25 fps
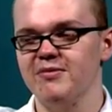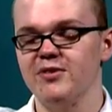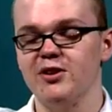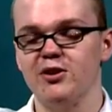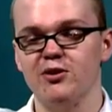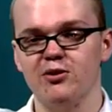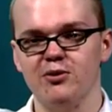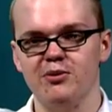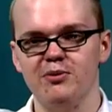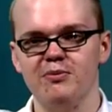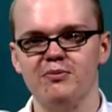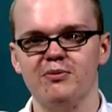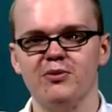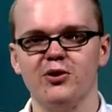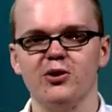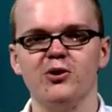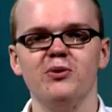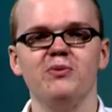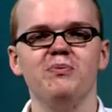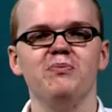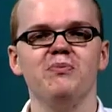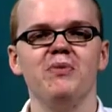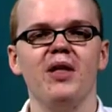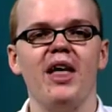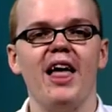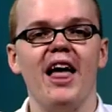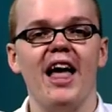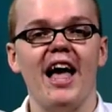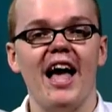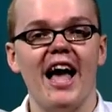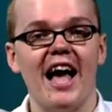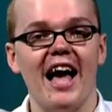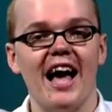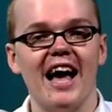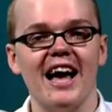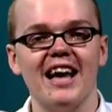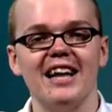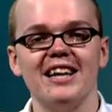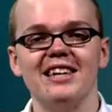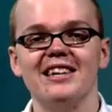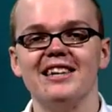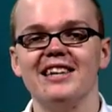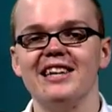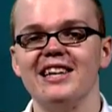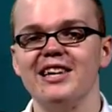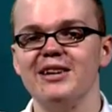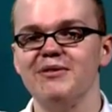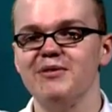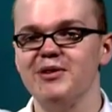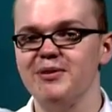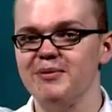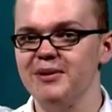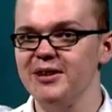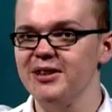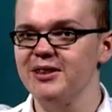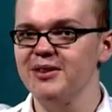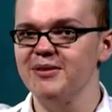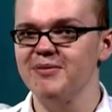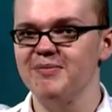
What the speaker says: Cool. And Liam Smith.